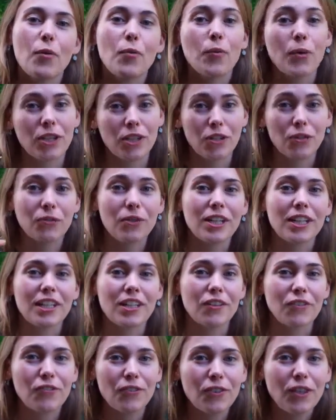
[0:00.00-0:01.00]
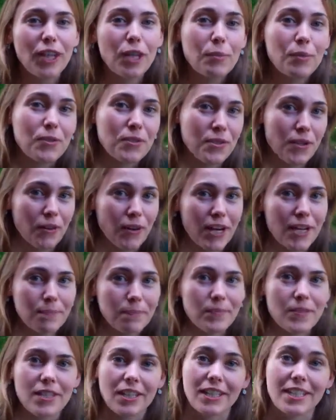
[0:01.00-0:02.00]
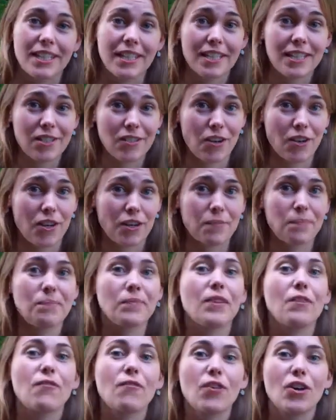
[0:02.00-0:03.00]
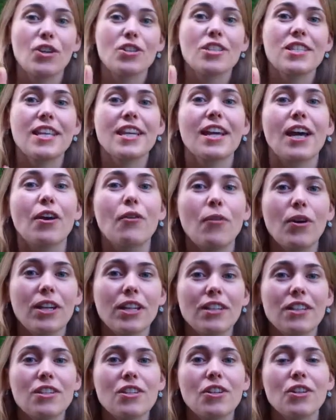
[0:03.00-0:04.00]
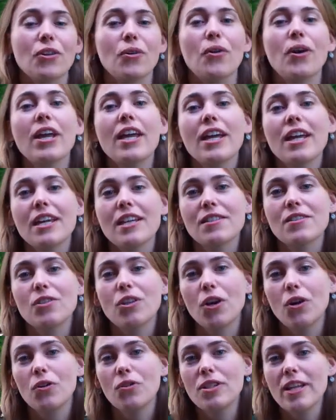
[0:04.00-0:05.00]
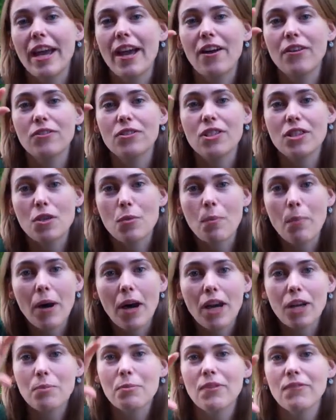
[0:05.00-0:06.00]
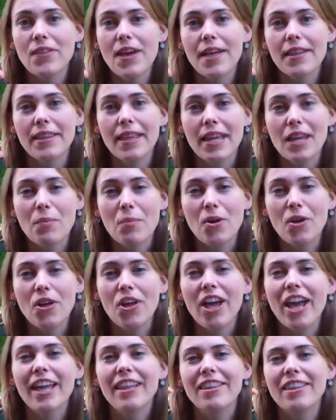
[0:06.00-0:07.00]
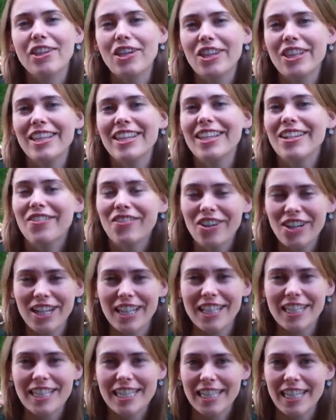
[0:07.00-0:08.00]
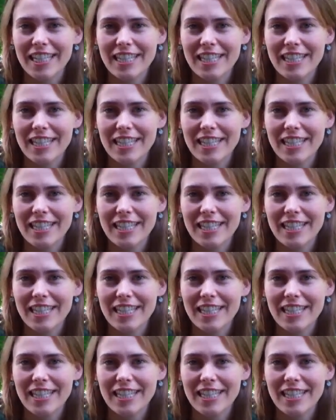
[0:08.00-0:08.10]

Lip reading: when you're reading your food labels, alright? So let's get started. First thing I want you to do is go down to the bottom of that label and look at the ingredients